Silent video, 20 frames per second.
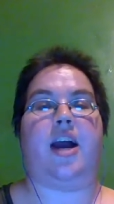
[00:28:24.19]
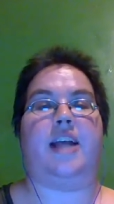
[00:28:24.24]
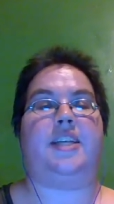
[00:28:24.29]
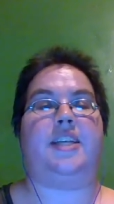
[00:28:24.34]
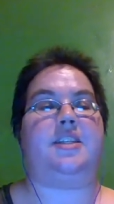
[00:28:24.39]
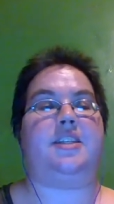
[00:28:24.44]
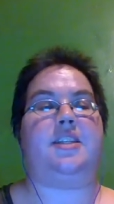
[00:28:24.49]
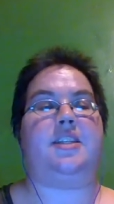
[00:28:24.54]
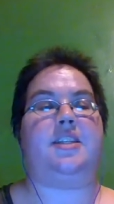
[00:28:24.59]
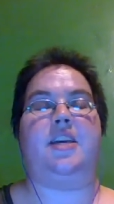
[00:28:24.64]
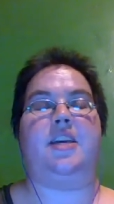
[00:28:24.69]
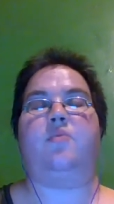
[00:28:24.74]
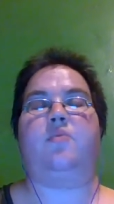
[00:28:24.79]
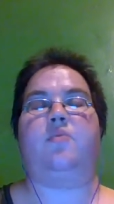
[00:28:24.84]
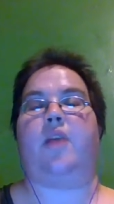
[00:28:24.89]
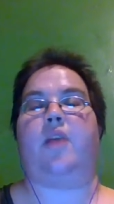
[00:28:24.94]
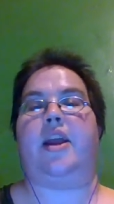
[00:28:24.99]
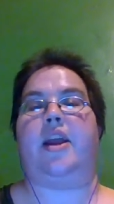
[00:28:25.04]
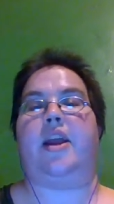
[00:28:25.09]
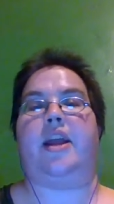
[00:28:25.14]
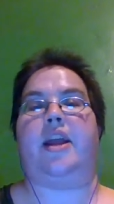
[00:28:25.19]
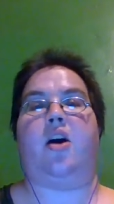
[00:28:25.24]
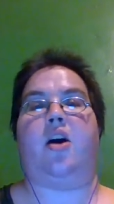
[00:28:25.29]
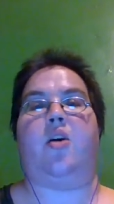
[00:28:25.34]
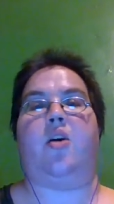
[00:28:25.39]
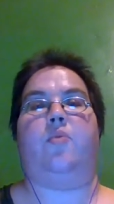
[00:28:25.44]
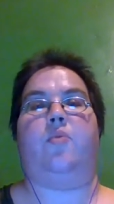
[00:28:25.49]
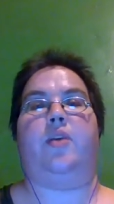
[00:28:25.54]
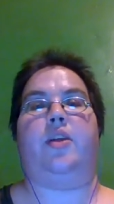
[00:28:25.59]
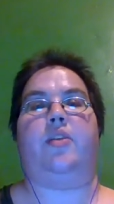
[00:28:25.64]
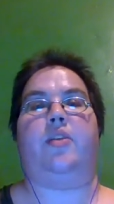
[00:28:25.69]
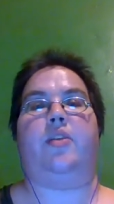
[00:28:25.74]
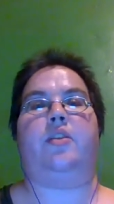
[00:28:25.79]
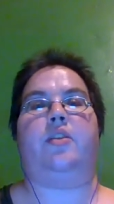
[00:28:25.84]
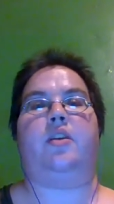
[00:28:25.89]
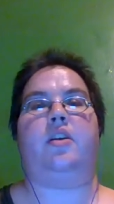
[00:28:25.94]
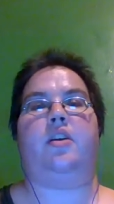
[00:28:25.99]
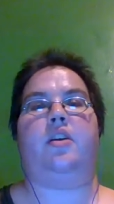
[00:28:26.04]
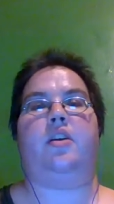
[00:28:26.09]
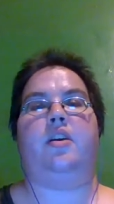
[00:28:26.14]
I just think right now with
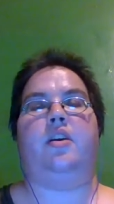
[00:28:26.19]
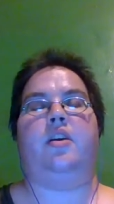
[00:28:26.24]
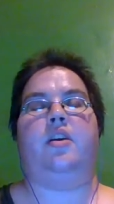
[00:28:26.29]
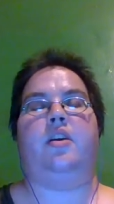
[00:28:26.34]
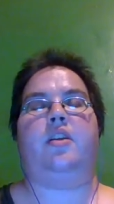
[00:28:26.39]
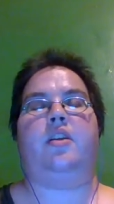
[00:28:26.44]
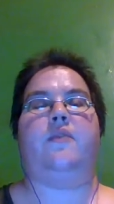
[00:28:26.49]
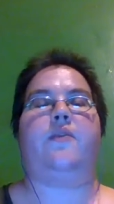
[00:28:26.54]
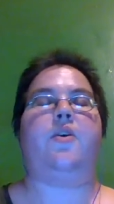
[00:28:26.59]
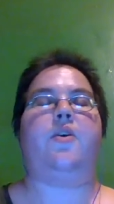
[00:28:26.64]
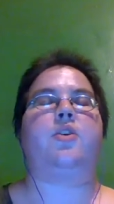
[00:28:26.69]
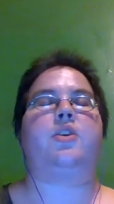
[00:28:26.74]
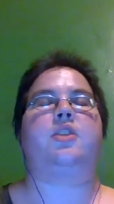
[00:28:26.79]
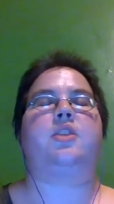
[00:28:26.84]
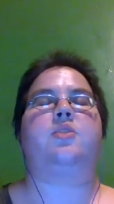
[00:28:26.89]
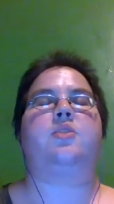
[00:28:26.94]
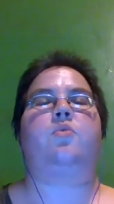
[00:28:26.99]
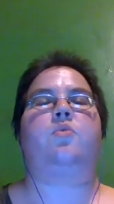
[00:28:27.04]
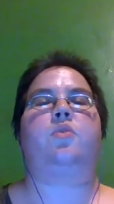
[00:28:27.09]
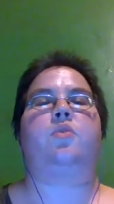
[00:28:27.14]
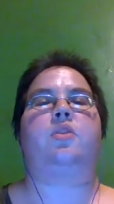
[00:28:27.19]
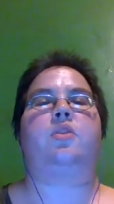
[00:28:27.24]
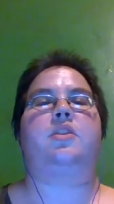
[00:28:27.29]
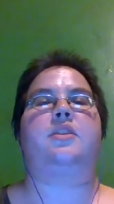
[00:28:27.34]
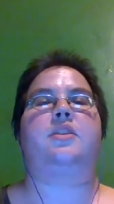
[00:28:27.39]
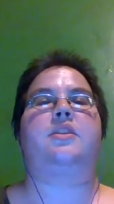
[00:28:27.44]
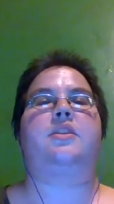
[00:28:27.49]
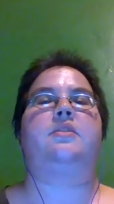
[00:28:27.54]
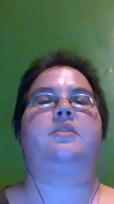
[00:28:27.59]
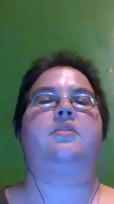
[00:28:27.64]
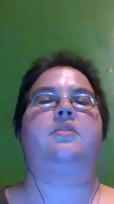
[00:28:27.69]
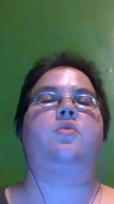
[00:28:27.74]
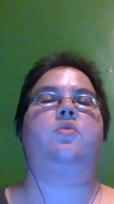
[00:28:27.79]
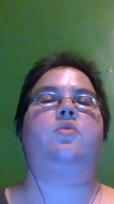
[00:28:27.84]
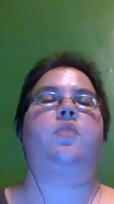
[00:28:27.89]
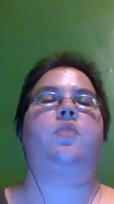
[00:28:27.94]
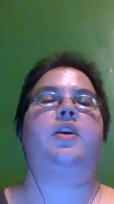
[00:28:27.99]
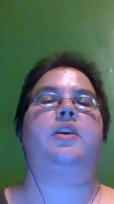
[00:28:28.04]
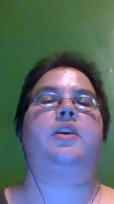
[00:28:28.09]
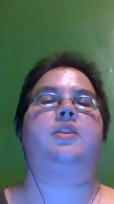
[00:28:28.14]
the focus towards
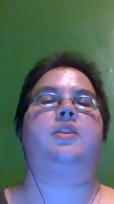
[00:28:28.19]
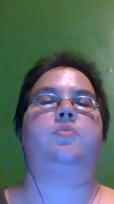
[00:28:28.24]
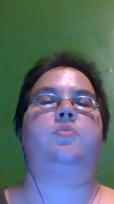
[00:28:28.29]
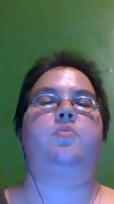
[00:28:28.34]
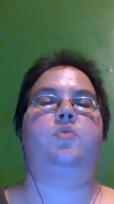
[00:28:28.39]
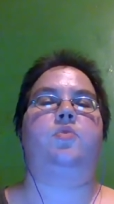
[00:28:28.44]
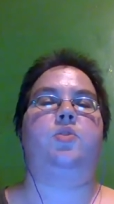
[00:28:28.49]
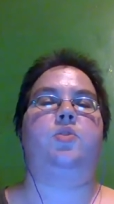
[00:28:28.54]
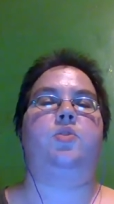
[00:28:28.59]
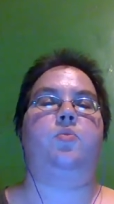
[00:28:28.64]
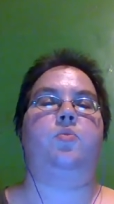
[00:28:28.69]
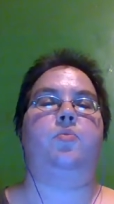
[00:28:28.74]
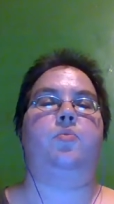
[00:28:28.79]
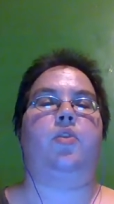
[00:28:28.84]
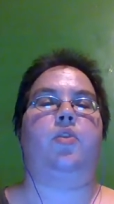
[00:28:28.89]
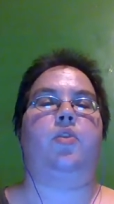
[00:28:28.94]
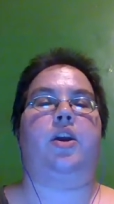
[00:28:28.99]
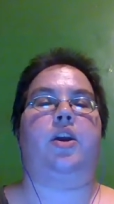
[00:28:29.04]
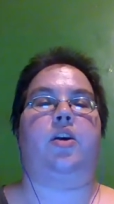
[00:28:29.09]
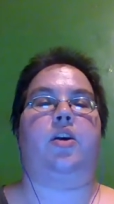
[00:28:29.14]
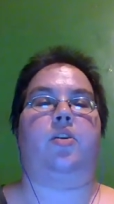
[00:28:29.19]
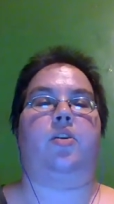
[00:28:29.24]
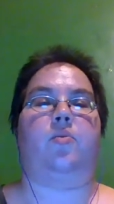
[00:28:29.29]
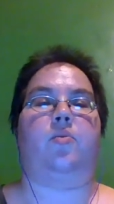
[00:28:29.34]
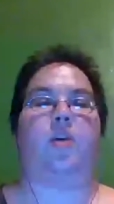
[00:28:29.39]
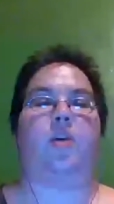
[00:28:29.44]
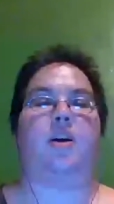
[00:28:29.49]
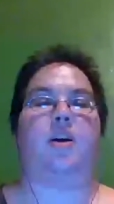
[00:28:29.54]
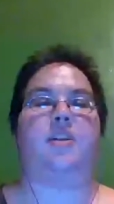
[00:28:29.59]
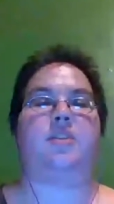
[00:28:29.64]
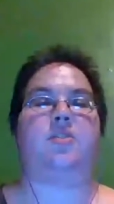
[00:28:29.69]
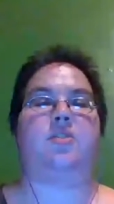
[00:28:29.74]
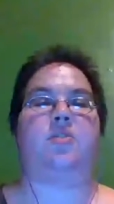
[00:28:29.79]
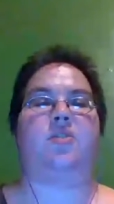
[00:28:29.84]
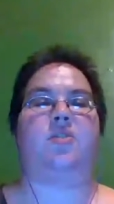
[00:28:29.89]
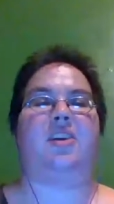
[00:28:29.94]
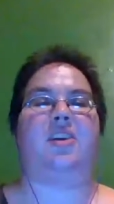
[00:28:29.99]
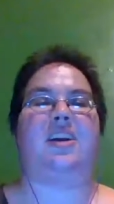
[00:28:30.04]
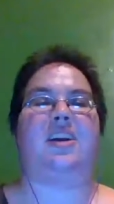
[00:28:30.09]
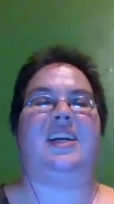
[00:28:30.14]
going to to a more younger
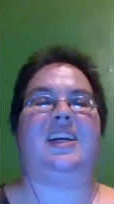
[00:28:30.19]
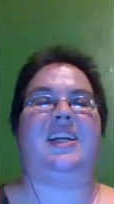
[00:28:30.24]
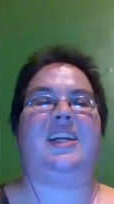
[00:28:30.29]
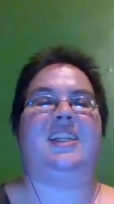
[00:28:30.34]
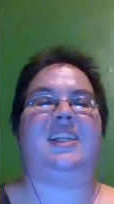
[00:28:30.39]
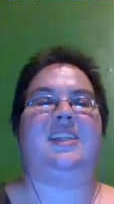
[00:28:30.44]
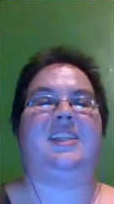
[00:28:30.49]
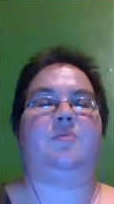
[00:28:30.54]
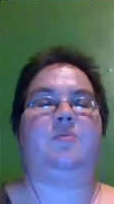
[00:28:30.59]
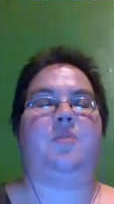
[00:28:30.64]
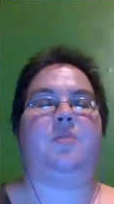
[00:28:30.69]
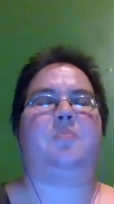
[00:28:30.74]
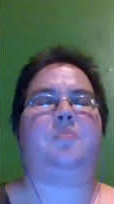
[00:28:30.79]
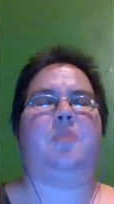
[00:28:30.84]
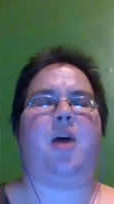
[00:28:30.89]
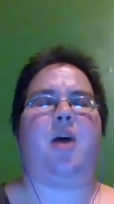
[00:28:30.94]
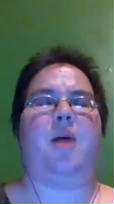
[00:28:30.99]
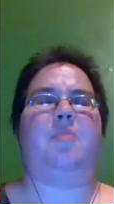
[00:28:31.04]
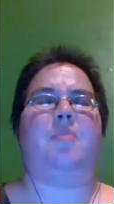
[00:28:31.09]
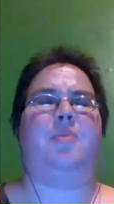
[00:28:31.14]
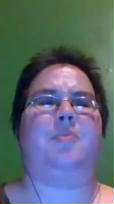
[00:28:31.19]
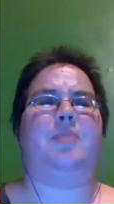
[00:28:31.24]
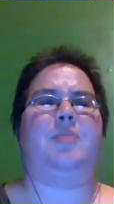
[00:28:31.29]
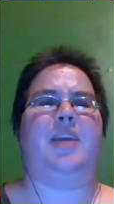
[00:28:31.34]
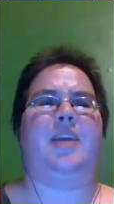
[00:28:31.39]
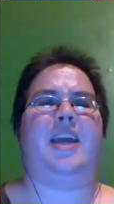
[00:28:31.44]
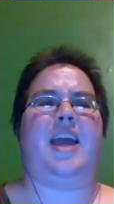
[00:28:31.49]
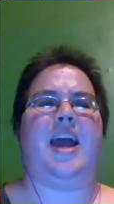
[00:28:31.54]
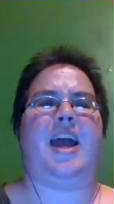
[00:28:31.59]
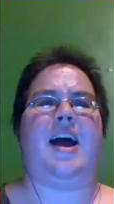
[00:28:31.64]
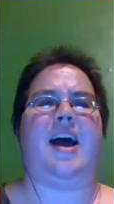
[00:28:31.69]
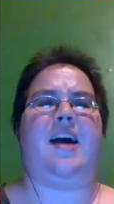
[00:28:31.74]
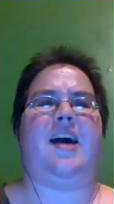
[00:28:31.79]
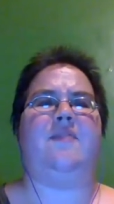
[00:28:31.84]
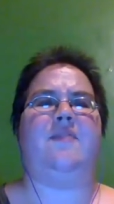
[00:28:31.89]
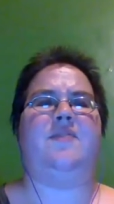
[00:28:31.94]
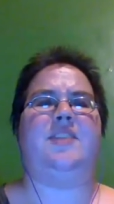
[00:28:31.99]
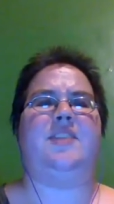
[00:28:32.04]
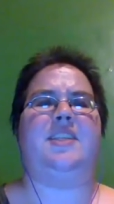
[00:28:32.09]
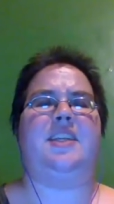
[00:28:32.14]
roster, we probably
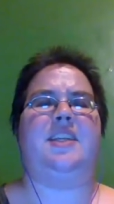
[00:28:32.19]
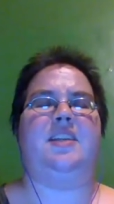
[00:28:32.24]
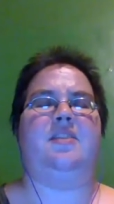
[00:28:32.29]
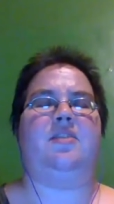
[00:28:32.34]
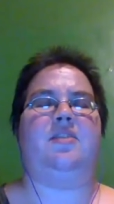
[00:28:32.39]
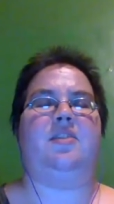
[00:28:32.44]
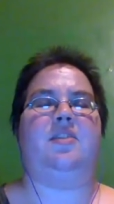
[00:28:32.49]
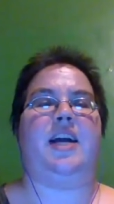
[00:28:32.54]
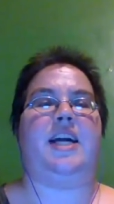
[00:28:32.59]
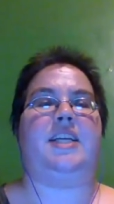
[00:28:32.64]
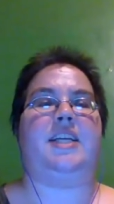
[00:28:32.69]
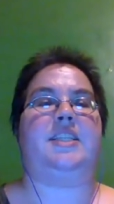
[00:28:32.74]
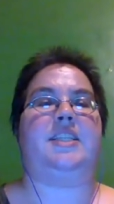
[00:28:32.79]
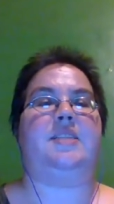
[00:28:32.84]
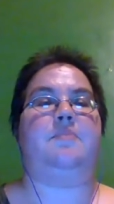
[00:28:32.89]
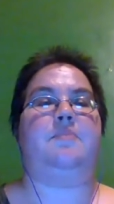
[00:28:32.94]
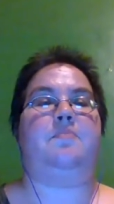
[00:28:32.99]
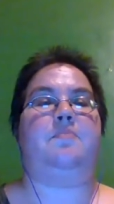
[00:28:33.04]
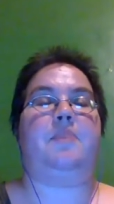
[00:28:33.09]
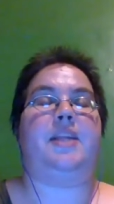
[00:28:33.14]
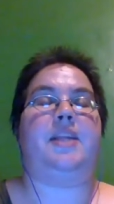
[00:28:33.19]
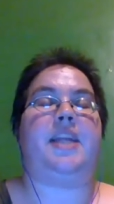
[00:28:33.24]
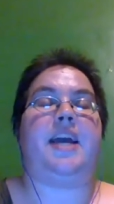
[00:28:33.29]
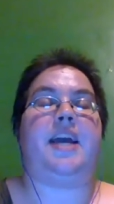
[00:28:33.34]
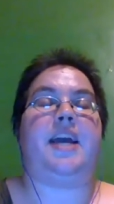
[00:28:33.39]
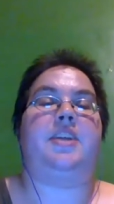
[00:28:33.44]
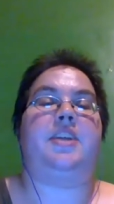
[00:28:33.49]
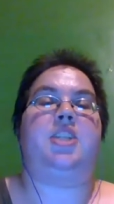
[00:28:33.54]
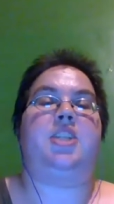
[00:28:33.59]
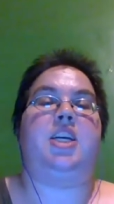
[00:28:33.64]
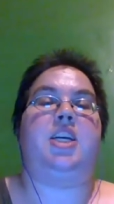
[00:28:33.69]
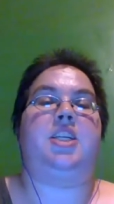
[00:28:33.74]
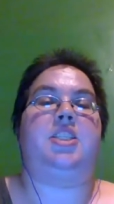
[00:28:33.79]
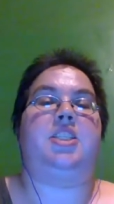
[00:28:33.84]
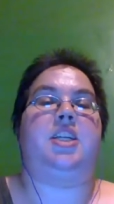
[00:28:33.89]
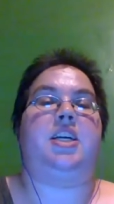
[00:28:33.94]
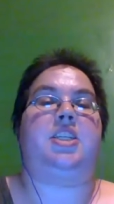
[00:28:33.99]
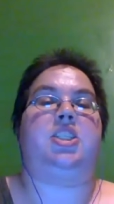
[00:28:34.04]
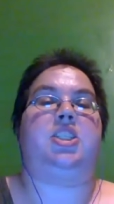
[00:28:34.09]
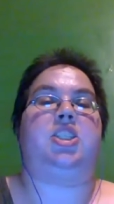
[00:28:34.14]
have seen the last. But that could
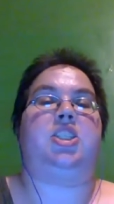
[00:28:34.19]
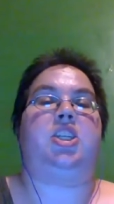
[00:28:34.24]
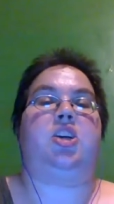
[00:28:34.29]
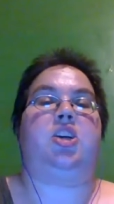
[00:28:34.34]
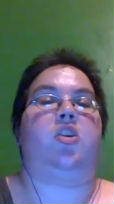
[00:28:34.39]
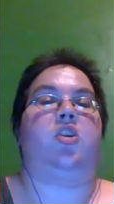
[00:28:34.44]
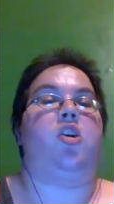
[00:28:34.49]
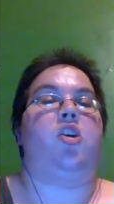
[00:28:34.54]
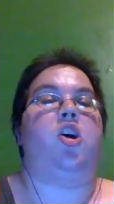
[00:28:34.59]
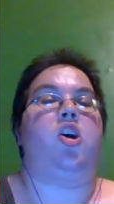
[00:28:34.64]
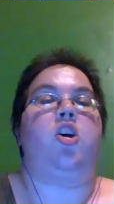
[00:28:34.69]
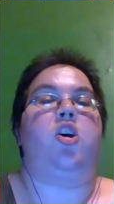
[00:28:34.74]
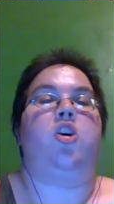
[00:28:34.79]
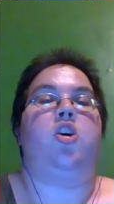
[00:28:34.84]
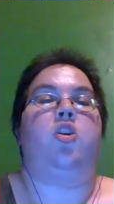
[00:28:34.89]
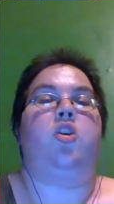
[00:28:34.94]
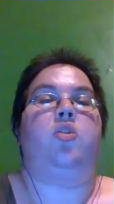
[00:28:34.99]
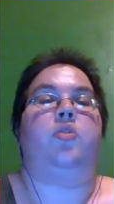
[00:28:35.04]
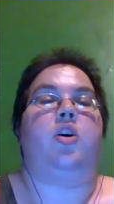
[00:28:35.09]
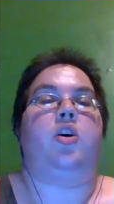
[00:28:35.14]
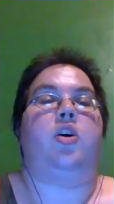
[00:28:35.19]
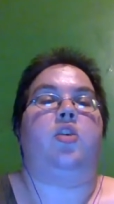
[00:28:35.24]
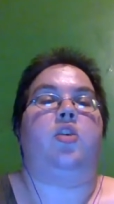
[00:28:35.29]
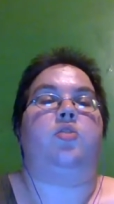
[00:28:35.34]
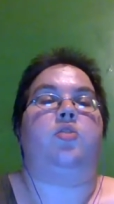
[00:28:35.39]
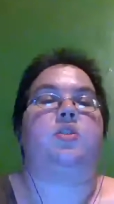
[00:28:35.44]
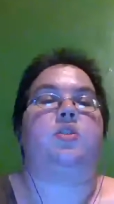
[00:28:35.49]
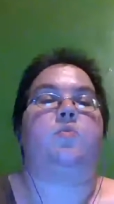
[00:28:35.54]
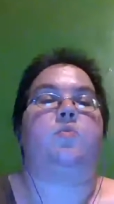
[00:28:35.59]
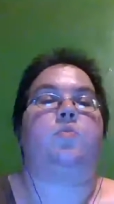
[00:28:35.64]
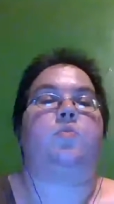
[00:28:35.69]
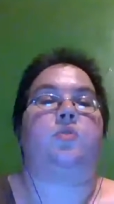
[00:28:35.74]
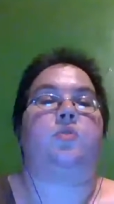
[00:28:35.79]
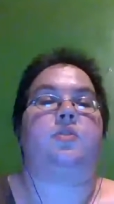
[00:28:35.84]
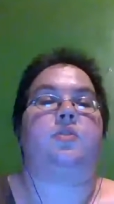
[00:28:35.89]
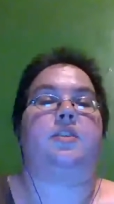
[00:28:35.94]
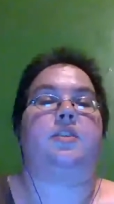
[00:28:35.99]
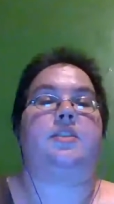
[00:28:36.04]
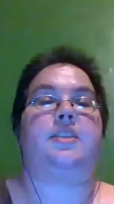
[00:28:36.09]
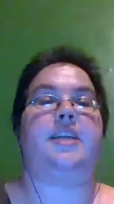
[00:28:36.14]
change next year. Who knows? We'll
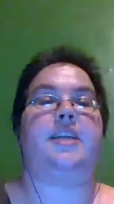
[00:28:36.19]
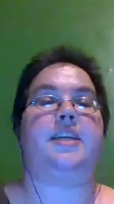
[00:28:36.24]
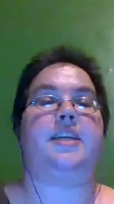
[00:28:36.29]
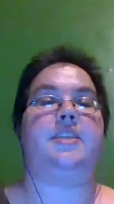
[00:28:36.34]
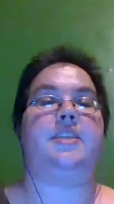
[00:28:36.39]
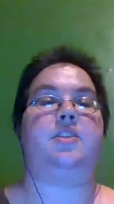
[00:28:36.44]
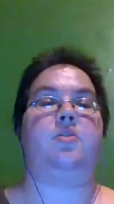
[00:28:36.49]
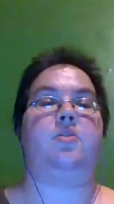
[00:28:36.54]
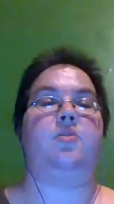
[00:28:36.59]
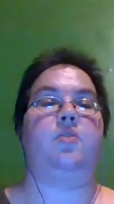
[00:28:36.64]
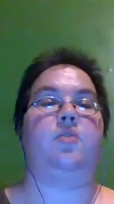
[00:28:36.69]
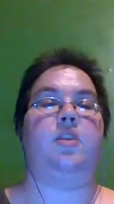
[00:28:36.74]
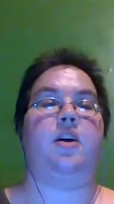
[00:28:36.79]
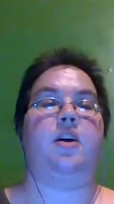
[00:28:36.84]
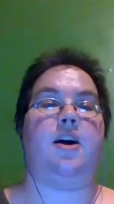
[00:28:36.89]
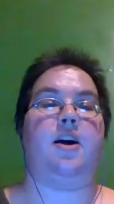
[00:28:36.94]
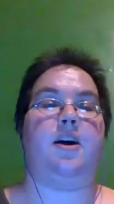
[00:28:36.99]
stay tuned.